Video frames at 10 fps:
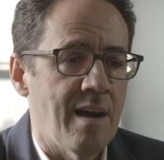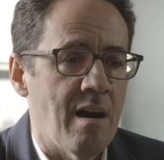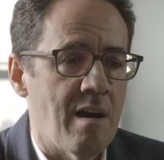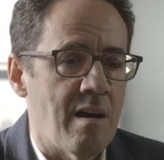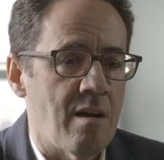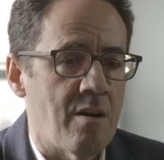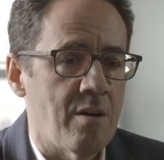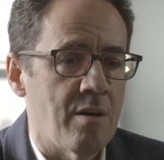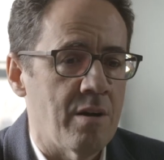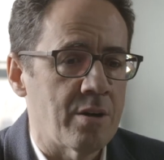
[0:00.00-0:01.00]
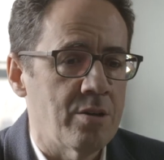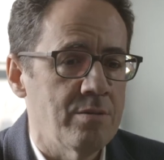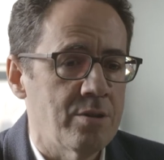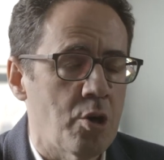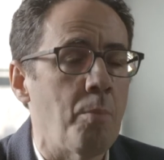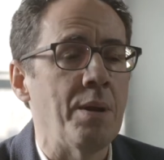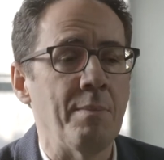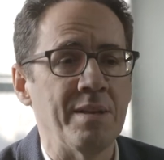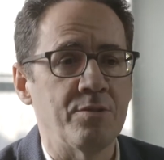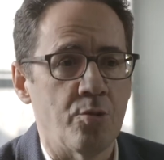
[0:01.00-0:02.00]
are
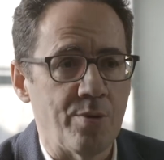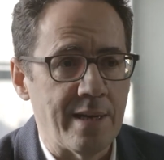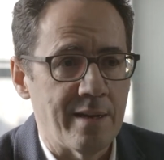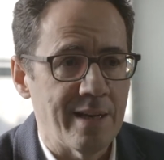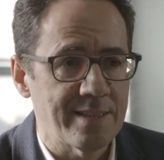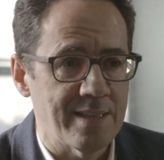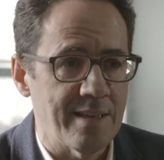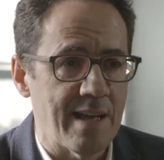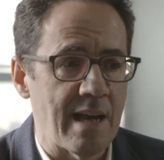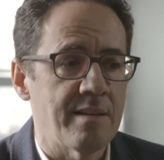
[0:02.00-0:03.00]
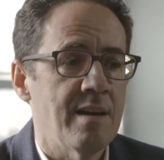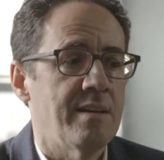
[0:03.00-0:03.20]
complementary, let's say that.